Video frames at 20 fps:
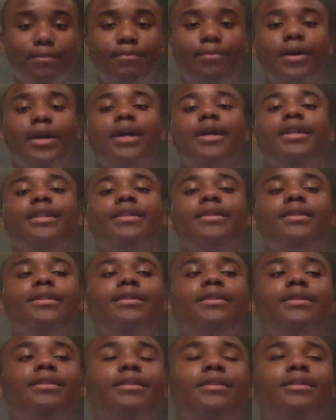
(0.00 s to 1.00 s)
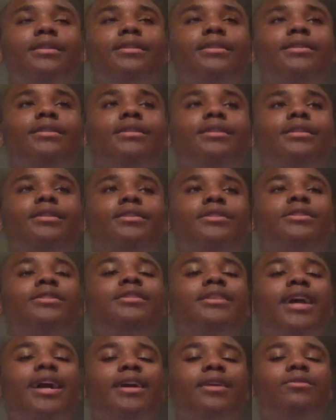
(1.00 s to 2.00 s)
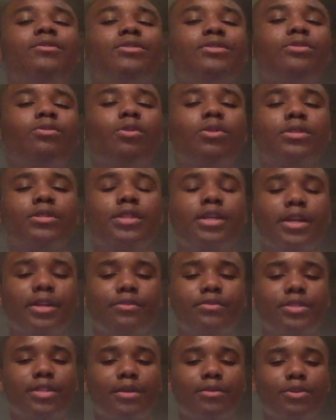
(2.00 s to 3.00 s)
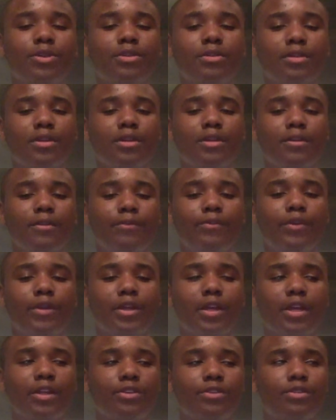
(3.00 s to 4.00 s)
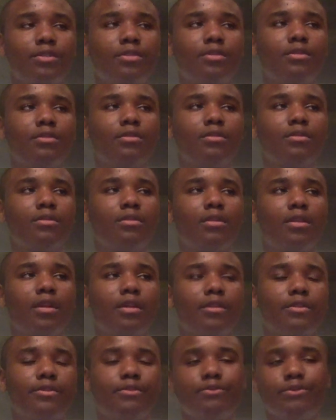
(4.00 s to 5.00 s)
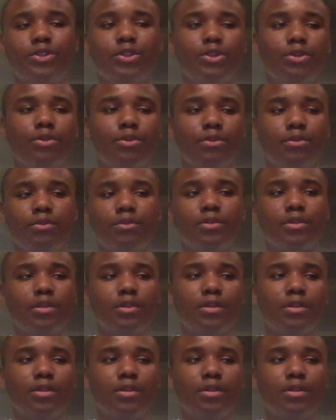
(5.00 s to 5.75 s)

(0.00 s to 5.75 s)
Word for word: But yeah, it was towards the end of summer vacation, like June.